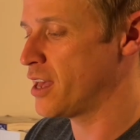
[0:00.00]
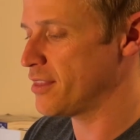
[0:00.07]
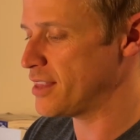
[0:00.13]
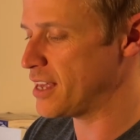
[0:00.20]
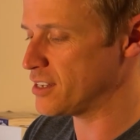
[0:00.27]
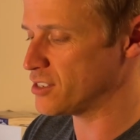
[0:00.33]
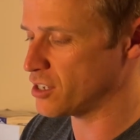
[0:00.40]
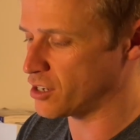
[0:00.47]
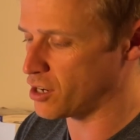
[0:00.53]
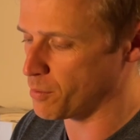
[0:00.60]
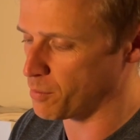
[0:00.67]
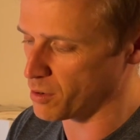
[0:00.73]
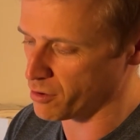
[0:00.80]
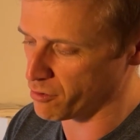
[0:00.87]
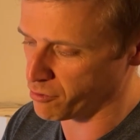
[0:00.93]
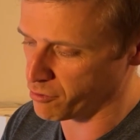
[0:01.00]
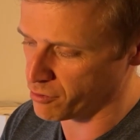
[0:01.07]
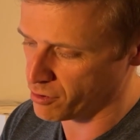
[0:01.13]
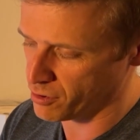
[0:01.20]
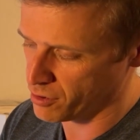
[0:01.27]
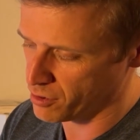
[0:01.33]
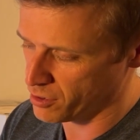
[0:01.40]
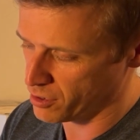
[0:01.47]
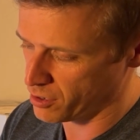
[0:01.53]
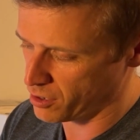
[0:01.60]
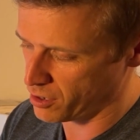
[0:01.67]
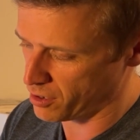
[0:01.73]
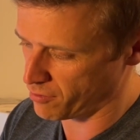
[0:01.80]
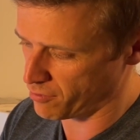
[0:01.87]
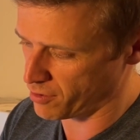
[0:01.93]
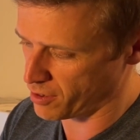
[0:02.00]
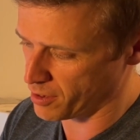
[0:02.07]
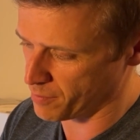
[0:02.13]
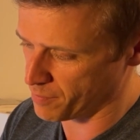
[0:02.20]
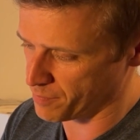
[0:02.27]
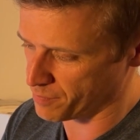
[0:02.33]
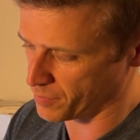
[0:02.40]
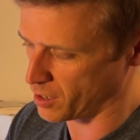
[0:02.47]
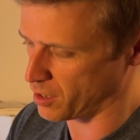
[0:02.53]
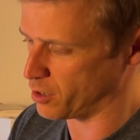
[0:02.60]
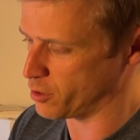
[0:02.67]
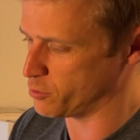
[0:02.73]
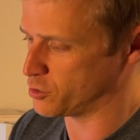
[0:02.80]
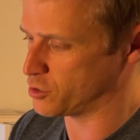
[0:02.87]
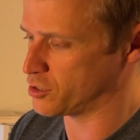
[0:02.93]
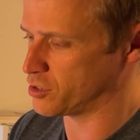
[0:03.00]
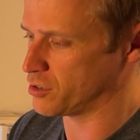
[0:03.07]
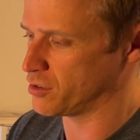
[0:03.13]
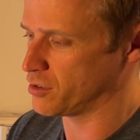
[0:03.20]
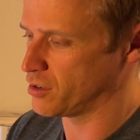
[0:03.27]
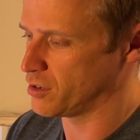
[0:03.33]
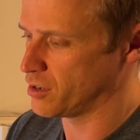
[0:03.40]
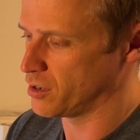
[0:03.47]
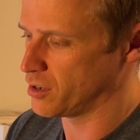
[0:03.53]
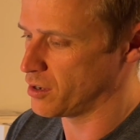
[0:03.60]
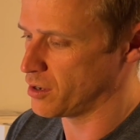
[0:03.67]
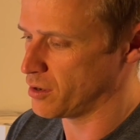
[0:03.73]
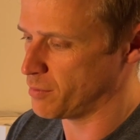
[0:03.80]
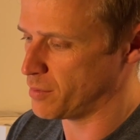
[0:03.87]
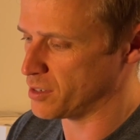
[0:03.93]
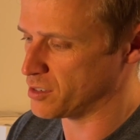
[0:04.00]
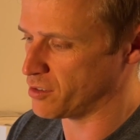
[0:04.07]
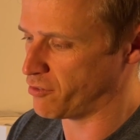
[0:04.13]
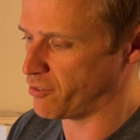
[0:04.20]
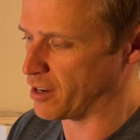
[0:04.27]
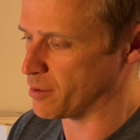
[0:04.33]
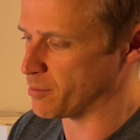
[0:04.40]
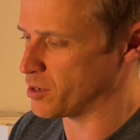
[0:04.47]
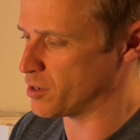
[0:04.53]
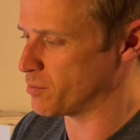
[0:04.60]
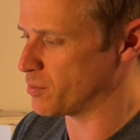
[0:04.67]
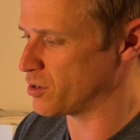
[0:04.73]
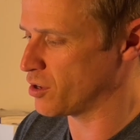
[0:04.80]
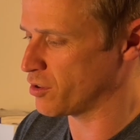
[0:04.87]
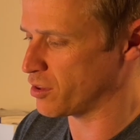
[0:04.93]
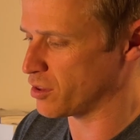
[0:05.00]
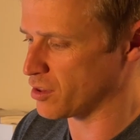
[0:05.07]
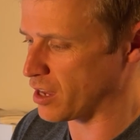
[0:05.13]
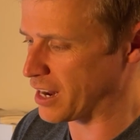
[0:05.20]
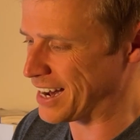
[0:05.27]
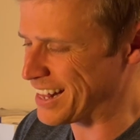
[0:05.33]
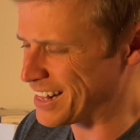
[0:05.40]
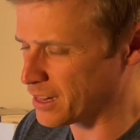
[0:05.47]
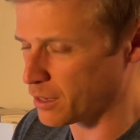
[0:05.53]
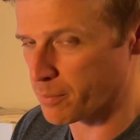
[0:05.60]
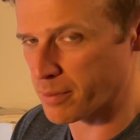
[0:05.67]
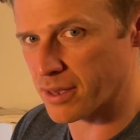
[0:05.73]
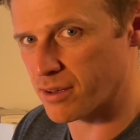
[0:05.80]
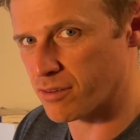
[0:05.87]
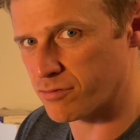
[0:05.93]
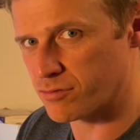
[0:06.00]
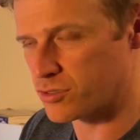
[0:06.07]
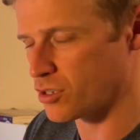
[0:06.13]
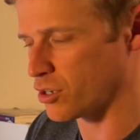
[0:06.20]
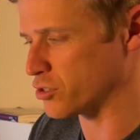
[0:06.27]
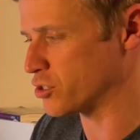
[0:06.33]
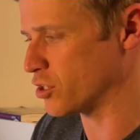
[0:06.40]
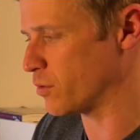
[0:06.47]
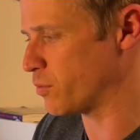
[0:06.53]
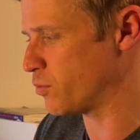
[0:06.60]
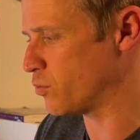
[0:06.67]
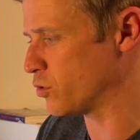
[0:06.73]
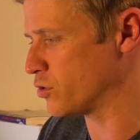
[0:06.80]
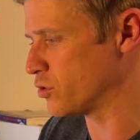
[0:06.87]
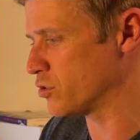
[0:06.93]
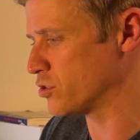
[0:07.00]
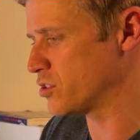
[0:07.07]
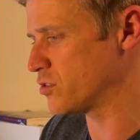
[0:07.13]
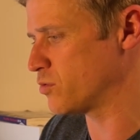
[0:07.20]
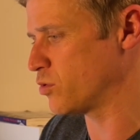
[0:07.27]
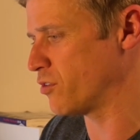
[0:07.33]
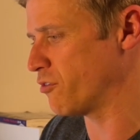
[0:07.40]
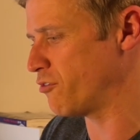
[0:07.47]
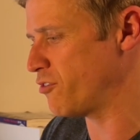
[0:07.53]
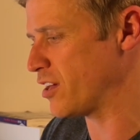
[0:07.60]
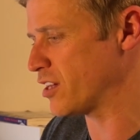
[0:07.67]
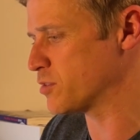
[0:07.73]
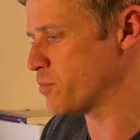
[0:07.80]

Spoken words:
There's a couple of kind of loose bits of filament, but nothing that a little bit of touch up wouldn't fix.